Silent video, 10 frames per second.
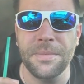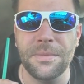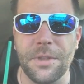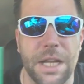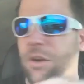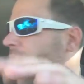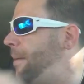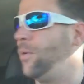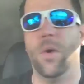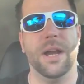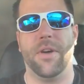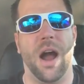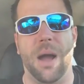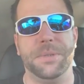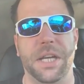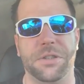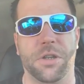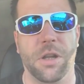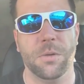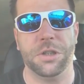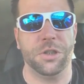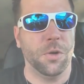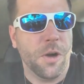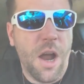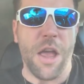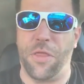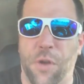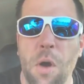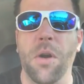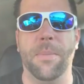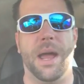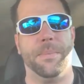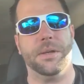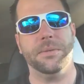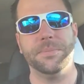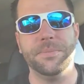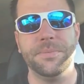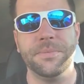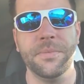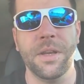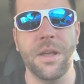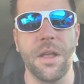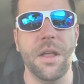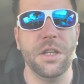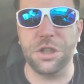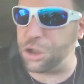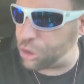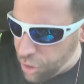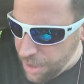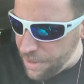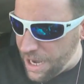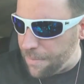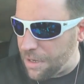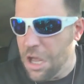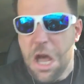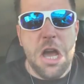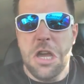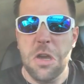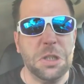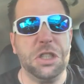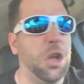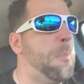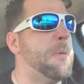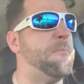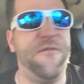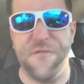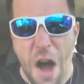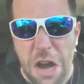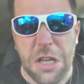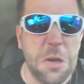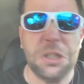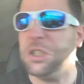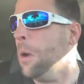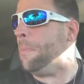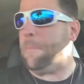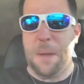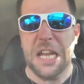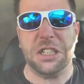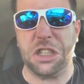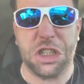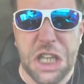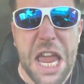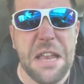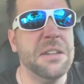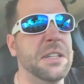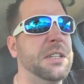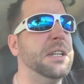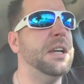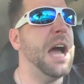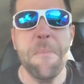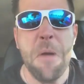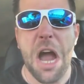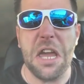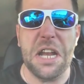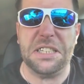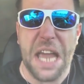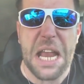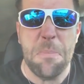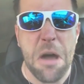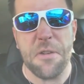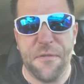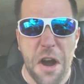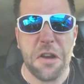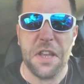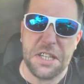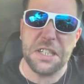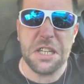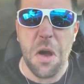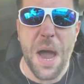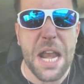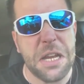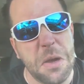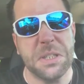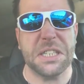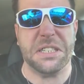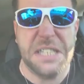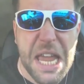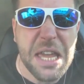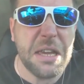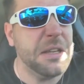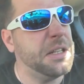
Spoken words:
like grabbing whatever objects are closest to her and throwing them at me, screaming at me, you stupid fuck, you stupid piece of shit. I'm not gonna date a motherfucker that doesn't know how to use his dick.